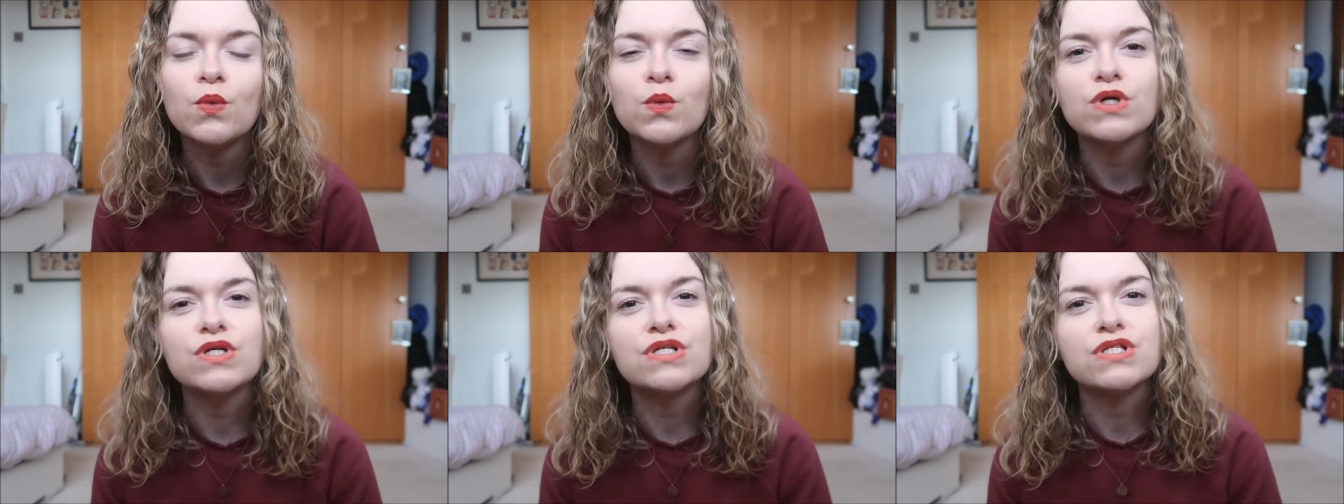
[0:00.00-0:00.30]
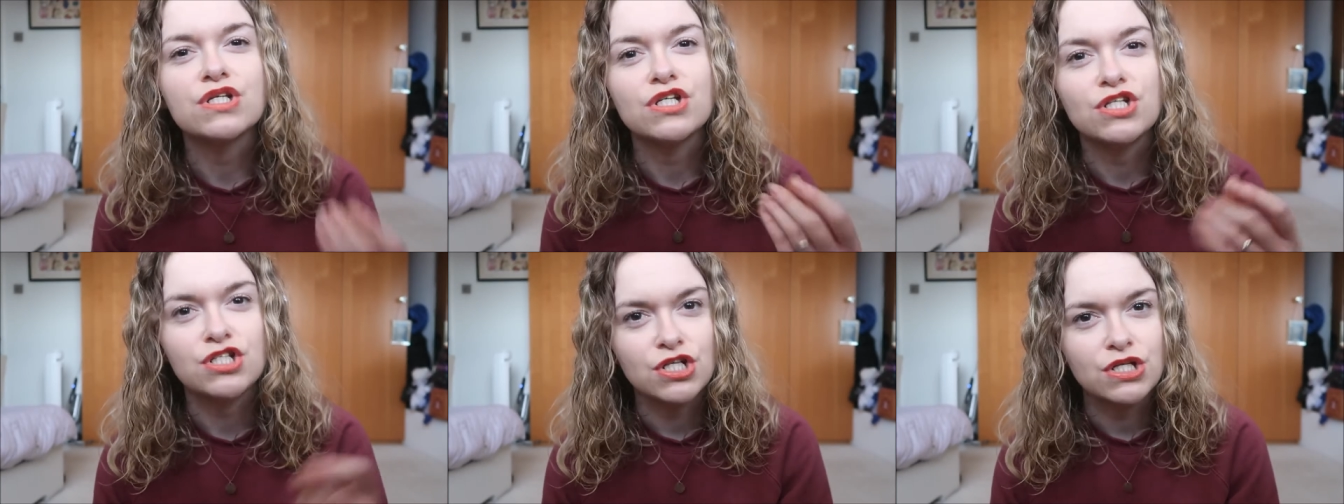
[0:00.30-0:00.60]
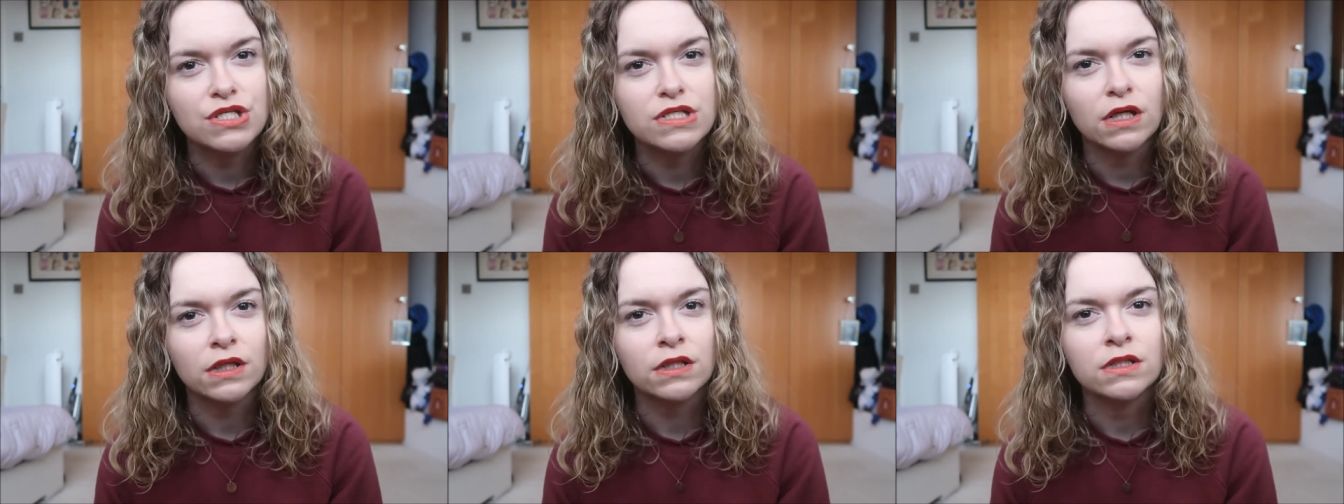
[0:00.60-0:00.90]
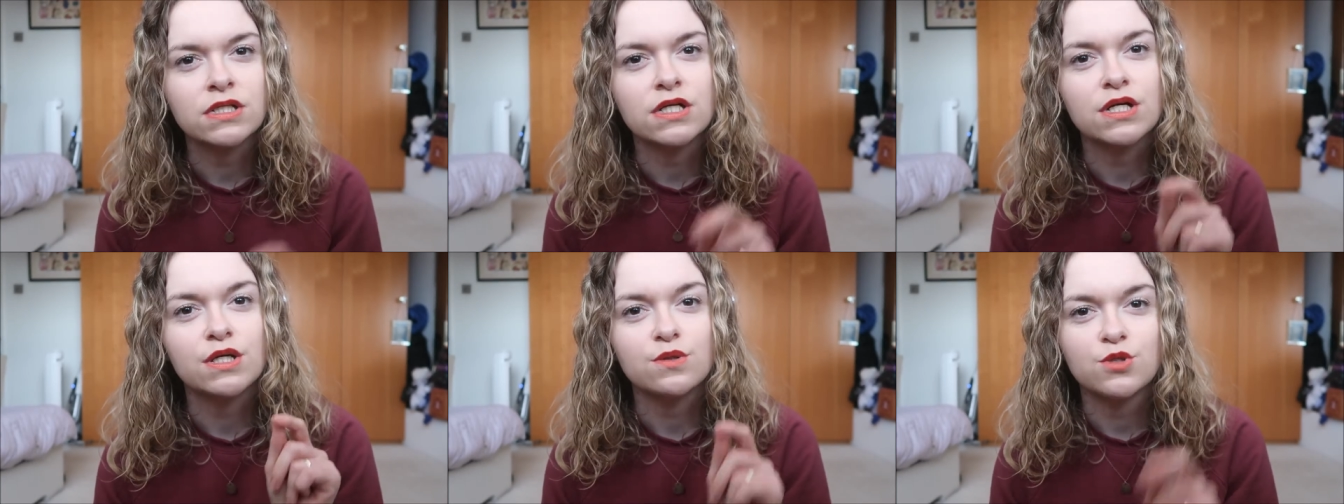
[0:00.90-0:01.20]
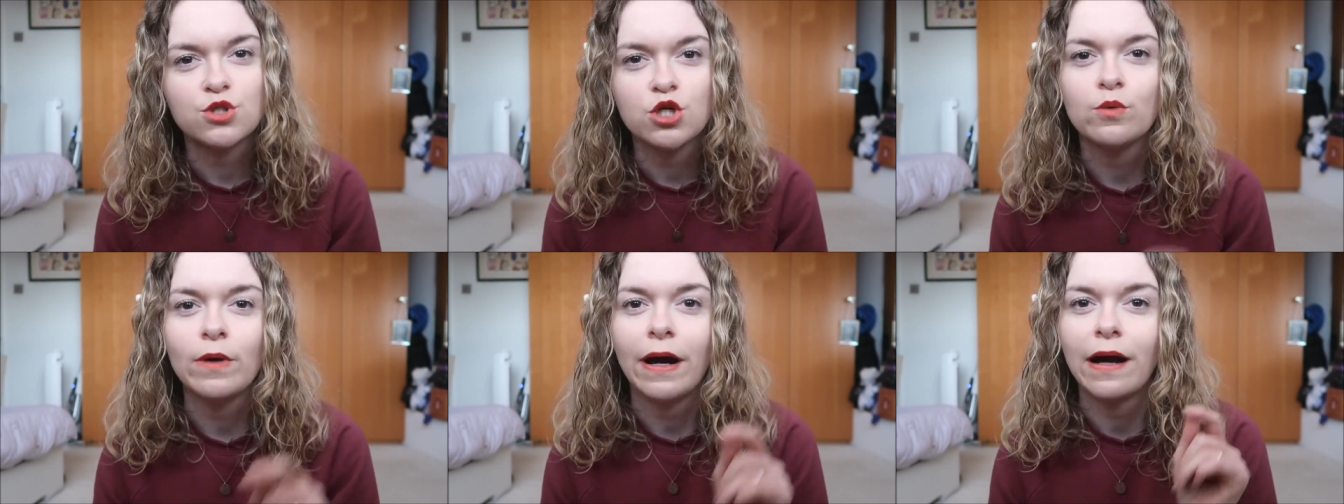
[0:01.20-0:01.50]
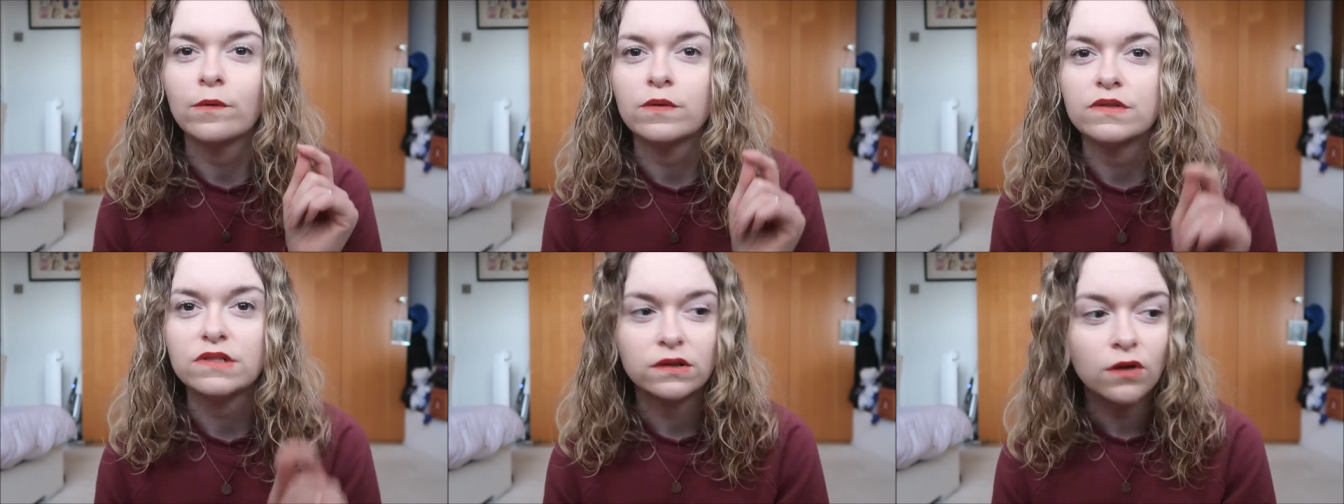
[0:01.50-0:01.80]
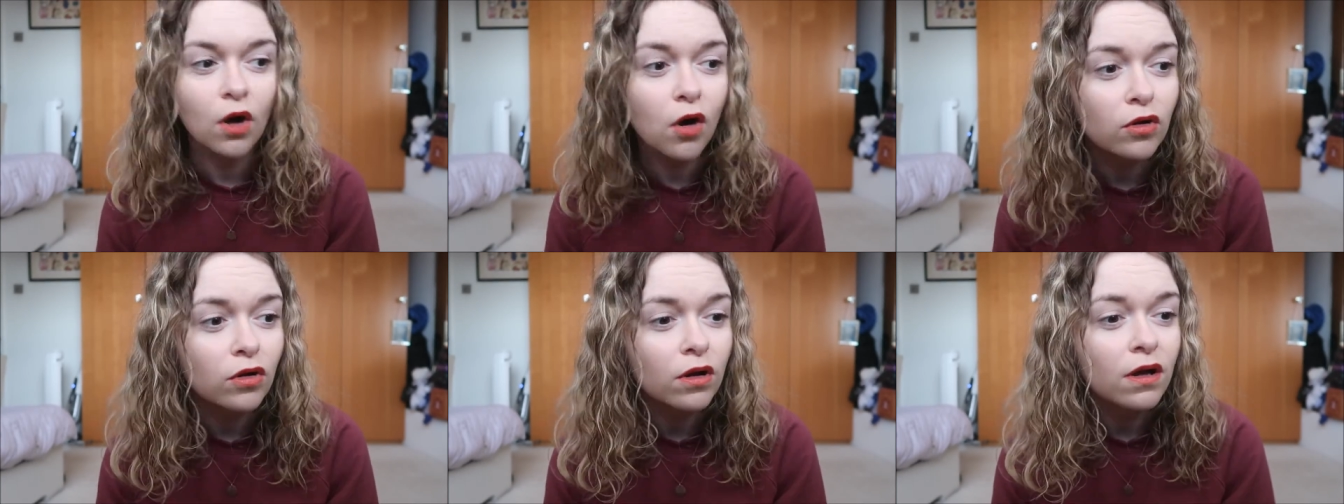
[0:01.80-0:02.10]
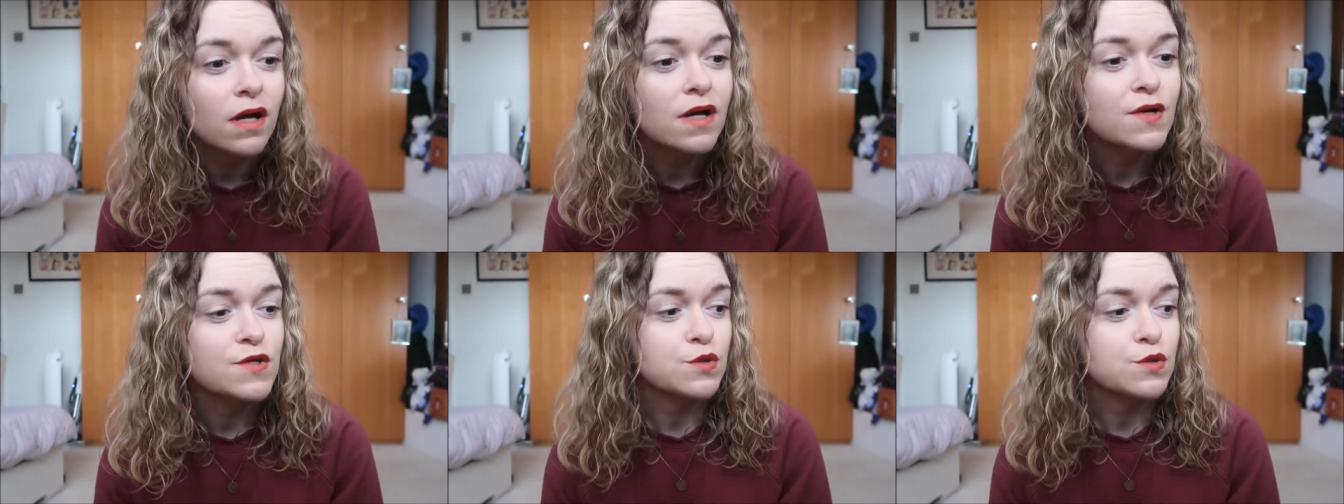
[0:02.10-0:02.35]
was just under two hours long,